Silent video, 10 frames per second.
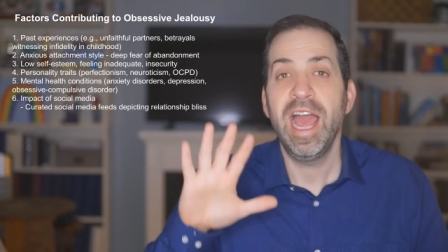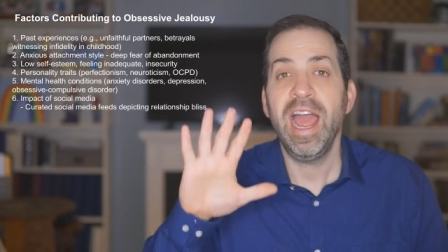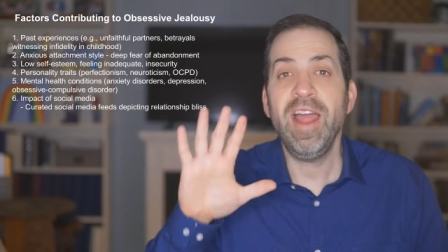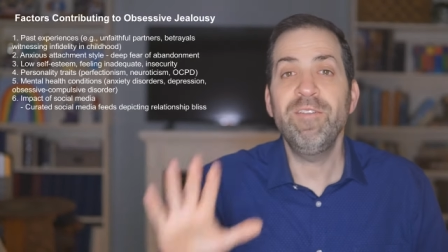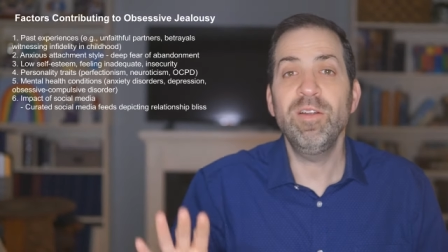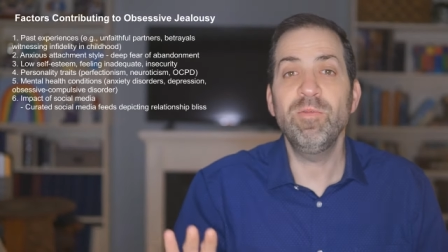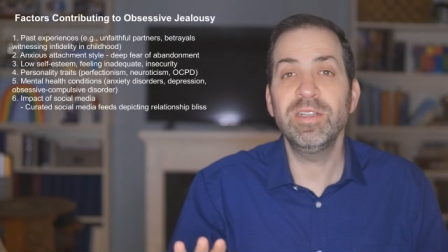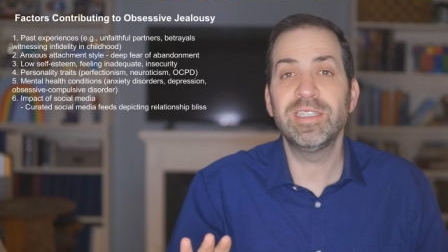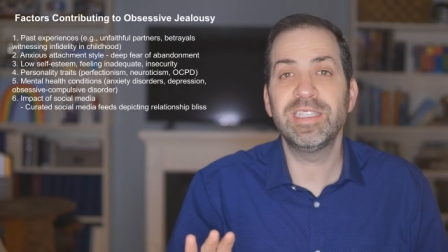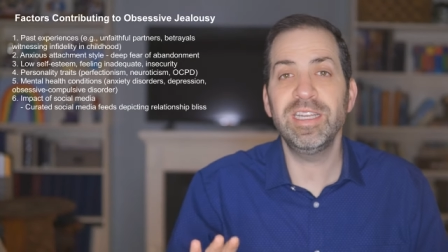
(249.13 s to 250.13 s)

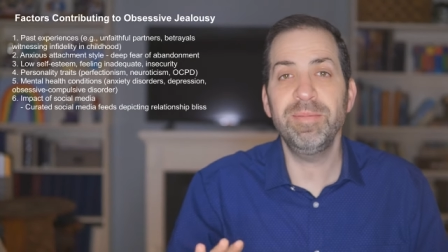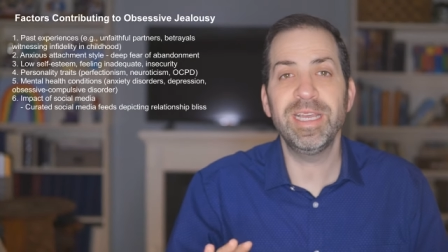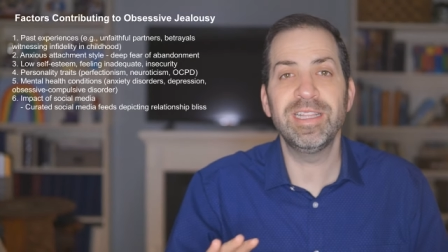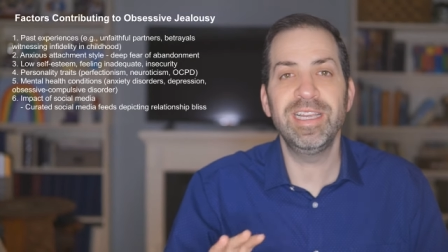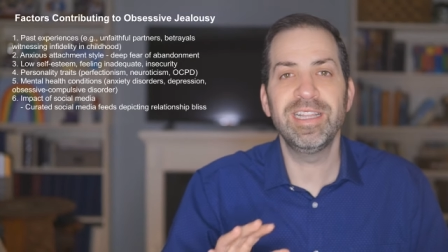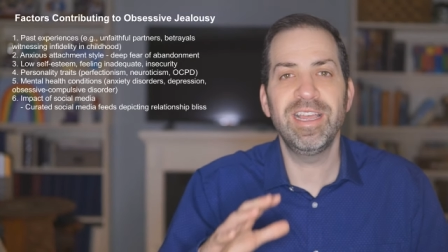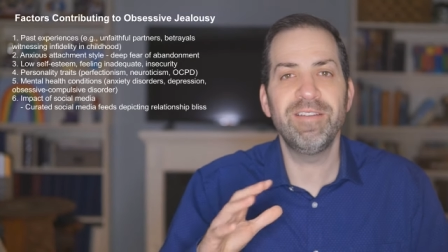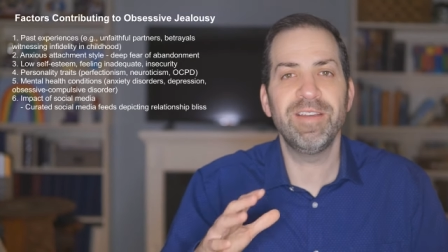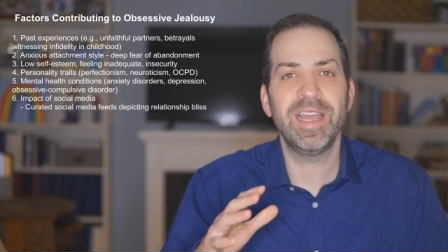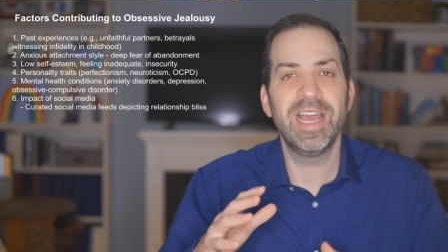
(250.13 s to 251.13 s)
everyone seemingly
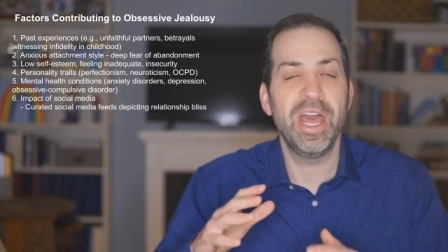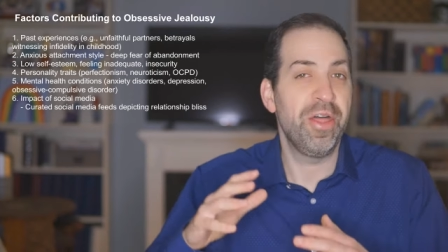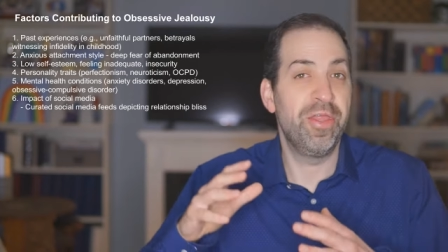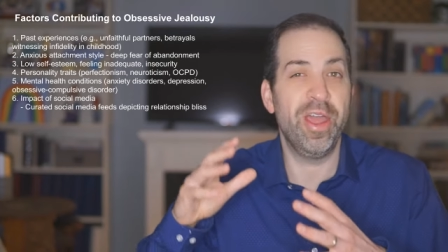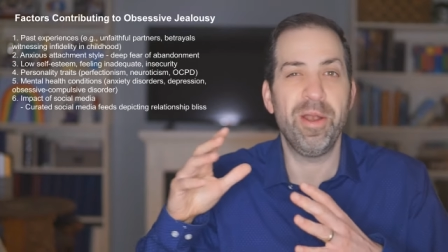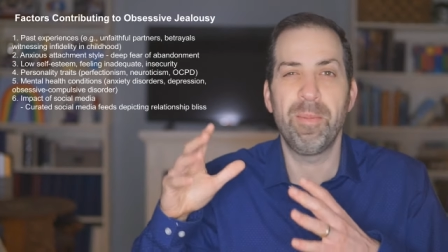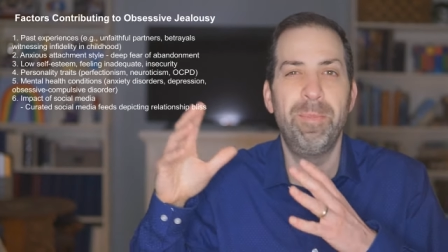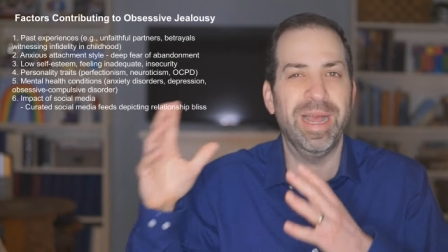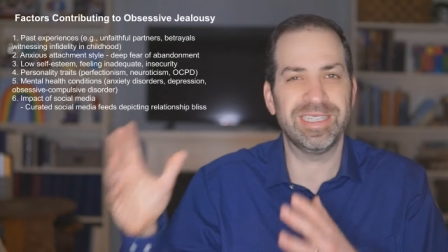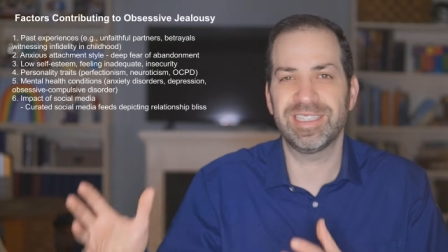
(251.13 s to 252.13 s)
living their
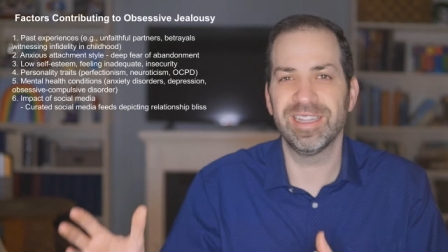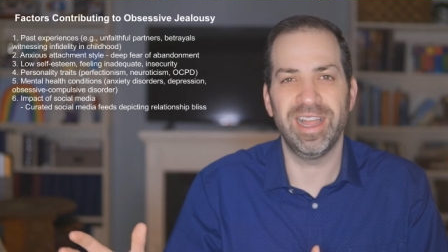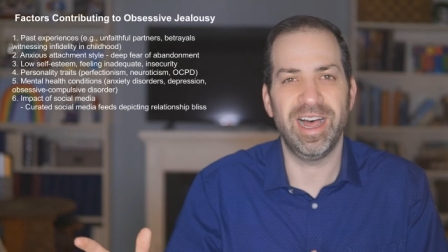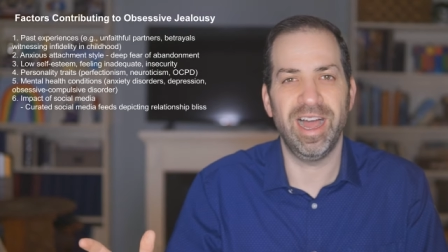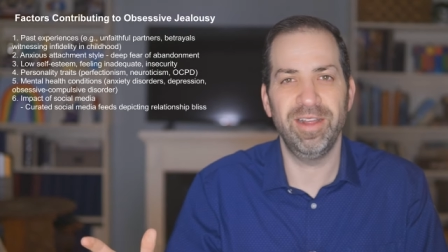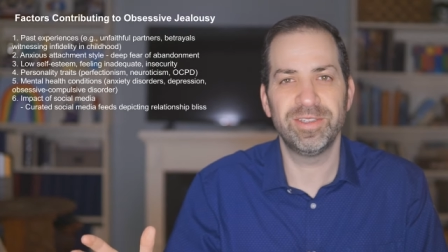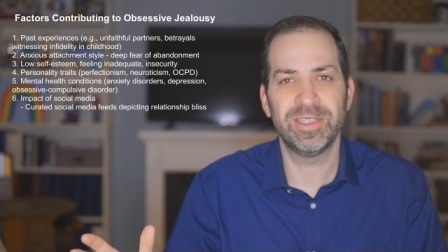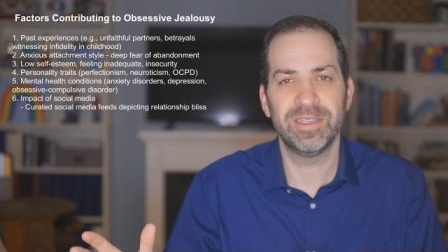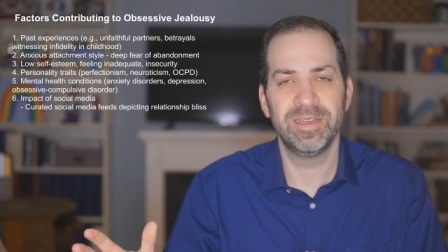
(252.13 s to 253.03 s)
best lives.